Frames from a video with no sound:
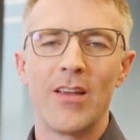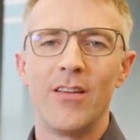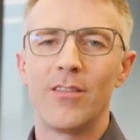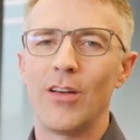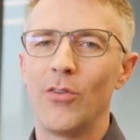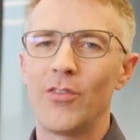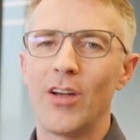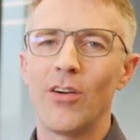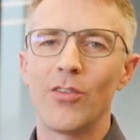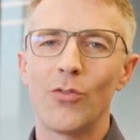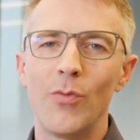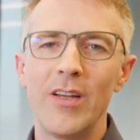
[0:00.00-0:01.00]
So there are
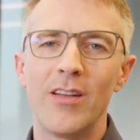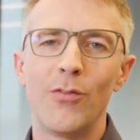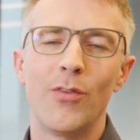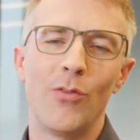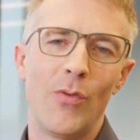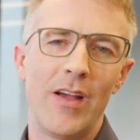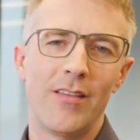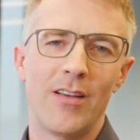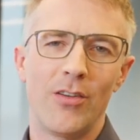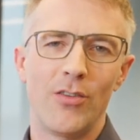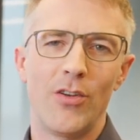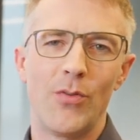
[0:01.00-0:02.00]
three different ways
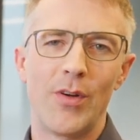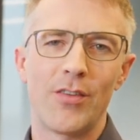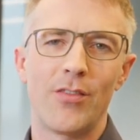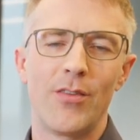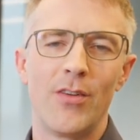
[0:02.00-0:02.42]
how to do it.